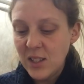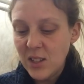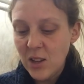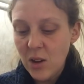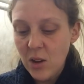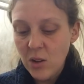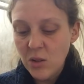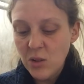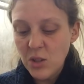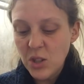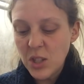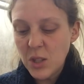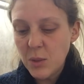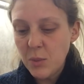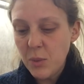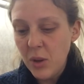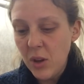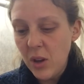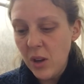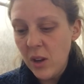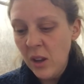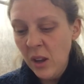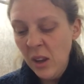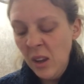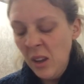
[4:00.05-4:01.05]
So I'll just
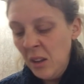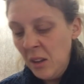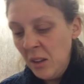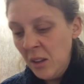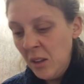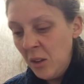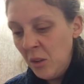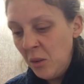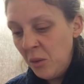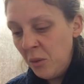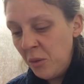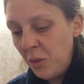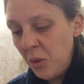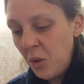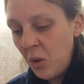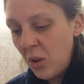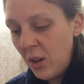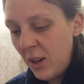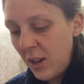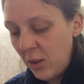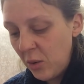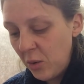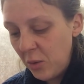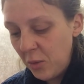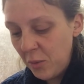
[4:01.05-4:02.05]
put 4
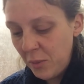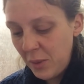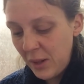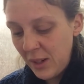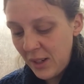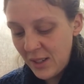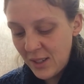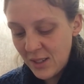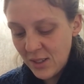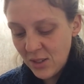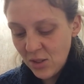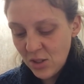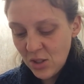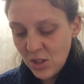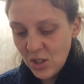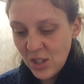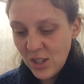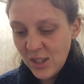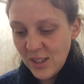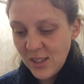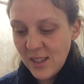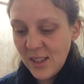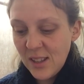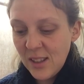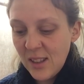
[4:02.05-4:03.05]
little mini
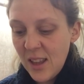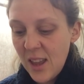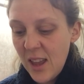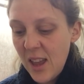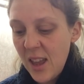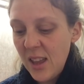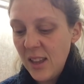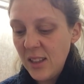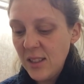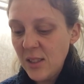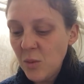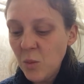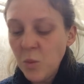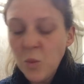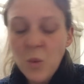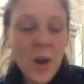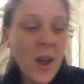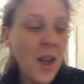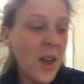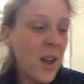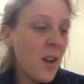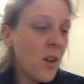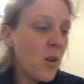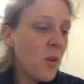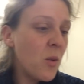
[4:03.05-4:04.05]
sausages in there as
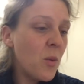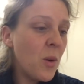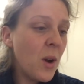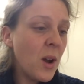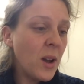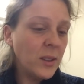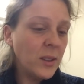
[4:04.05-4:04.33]
well.